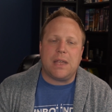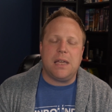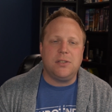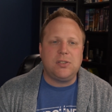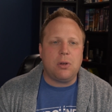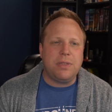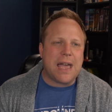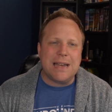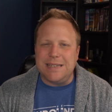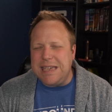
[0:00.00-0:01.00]
And so
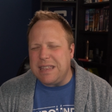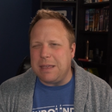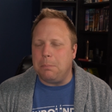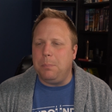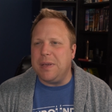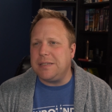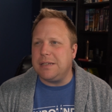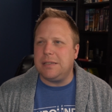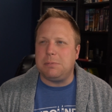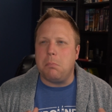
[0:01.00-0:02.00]
the idea that
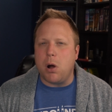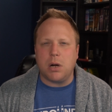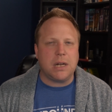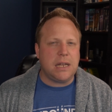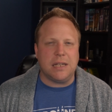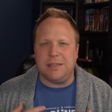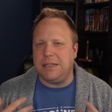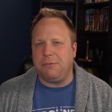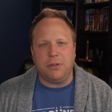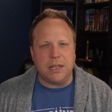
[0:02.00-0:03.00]
business marketing is
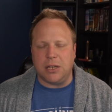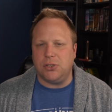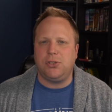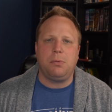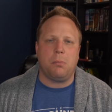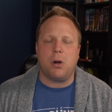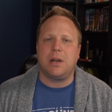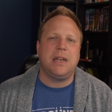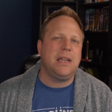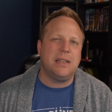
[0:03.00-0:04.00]
different than consumer
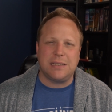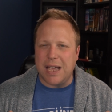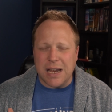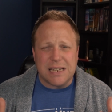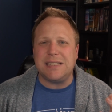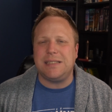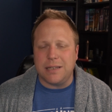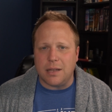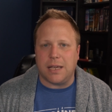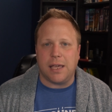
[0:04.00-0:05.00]
marketing is kind of
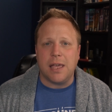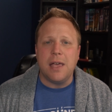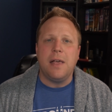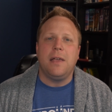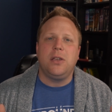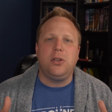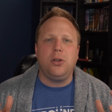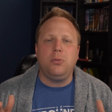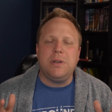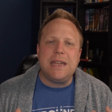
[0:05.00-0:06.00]
silly.
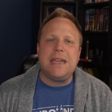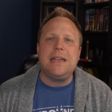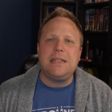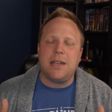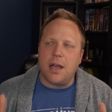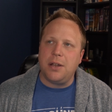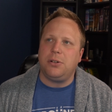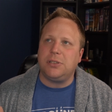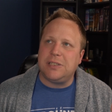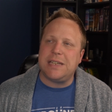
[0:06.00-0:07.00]
You need to
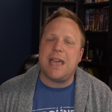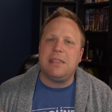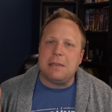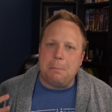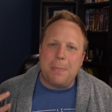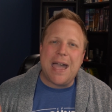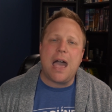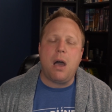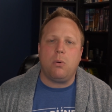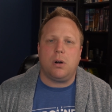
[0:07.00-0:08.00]
understand the
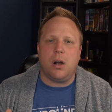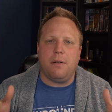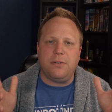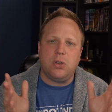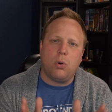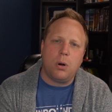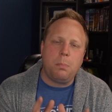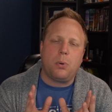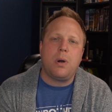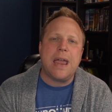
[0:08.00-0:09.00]
power of your
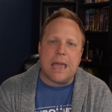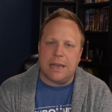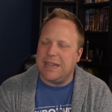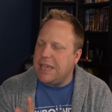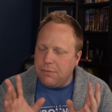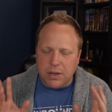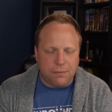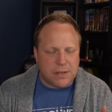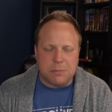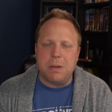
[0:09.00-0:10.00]
brand, even
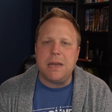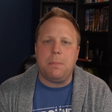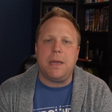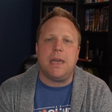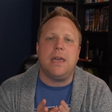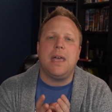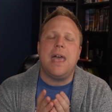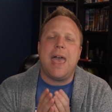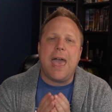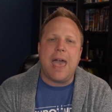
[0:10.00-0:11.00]
if it's B2B,
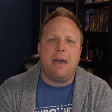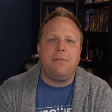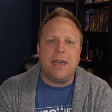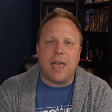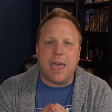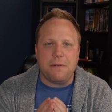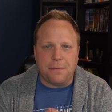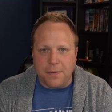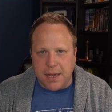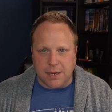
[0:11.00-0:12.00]
having a
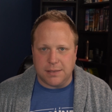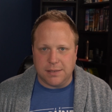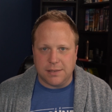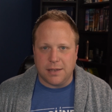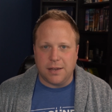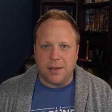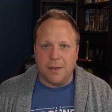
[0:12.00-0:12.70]
face,